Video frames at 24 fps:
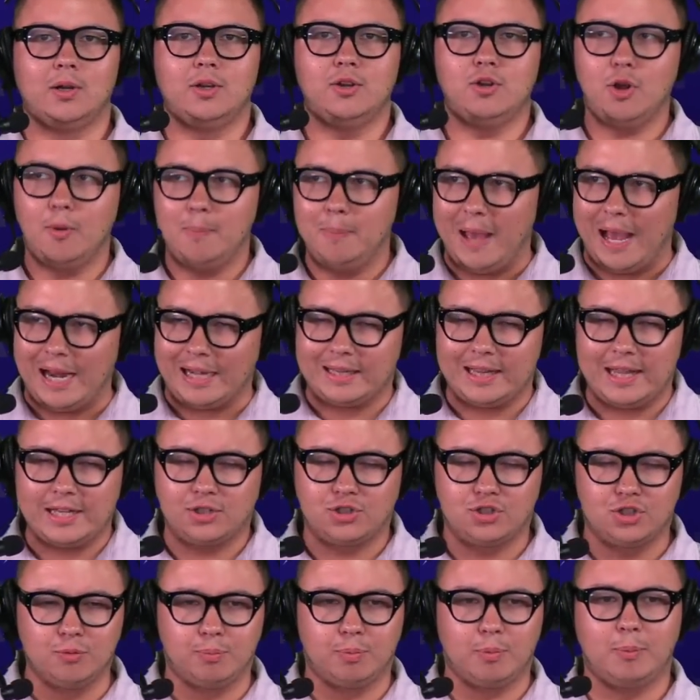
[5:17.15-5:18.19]
You go back to that
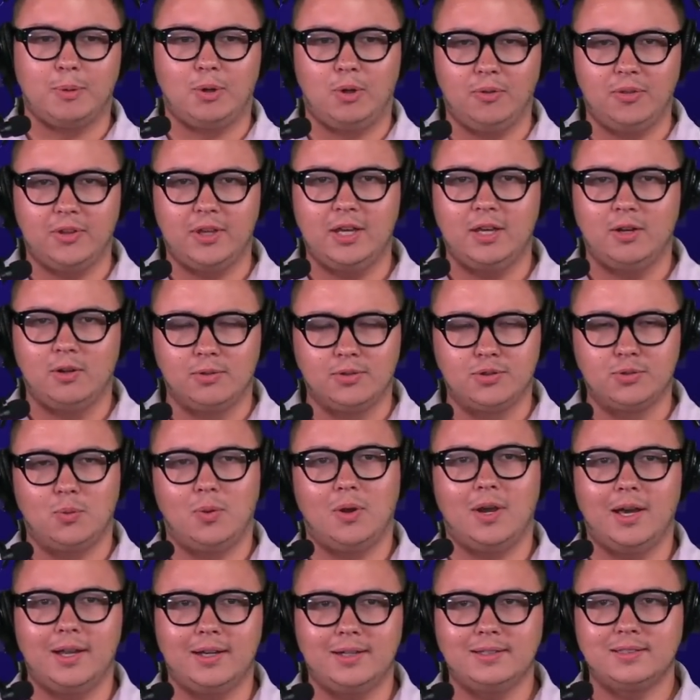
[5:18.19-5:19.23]
Super Bowl the Eagles
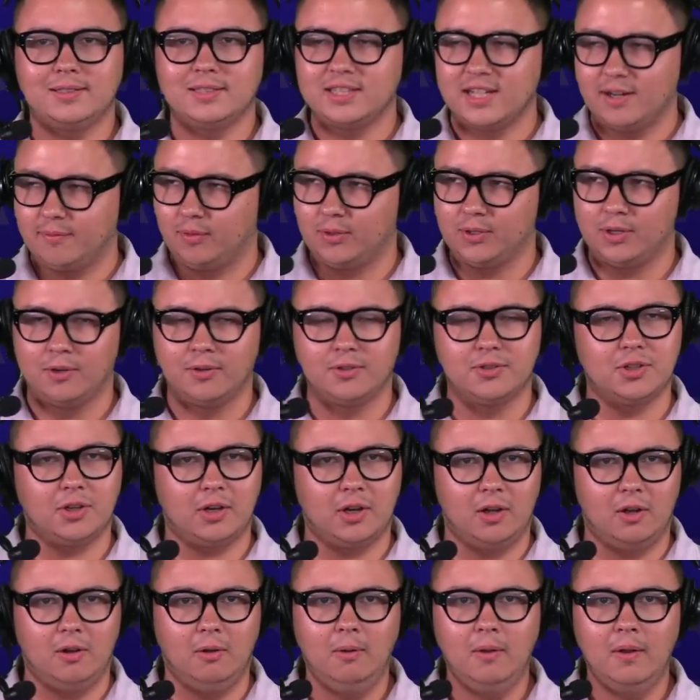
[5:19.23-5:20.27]
won several years
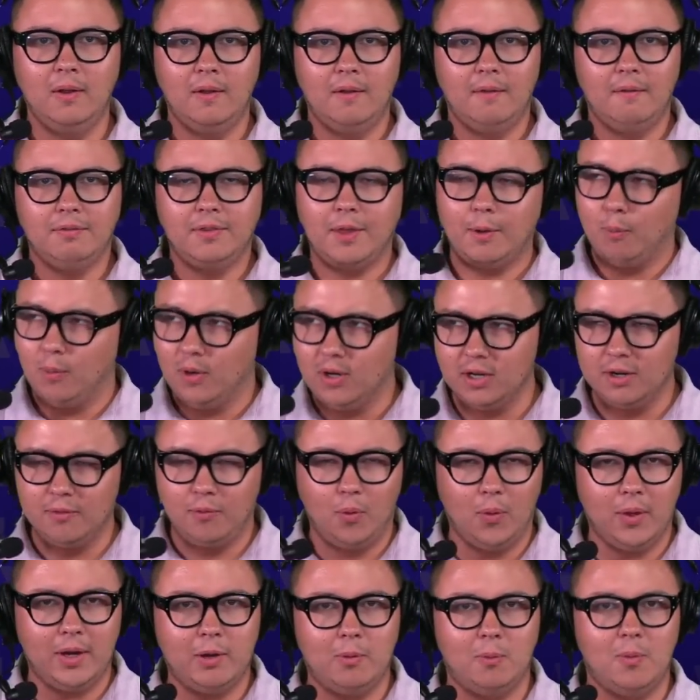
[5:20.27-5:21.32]
ago, they wouldn't have
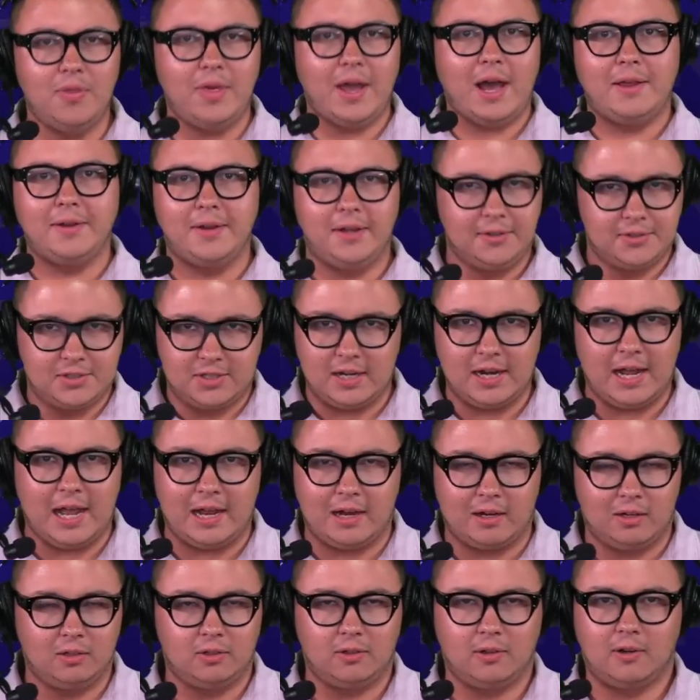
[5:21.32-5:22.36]
won it without Nelson
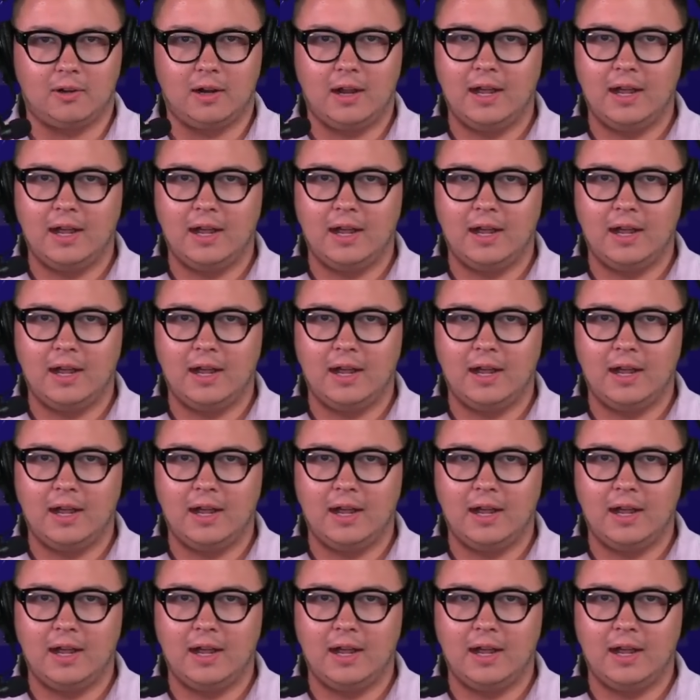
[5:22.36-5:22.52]
Agholor.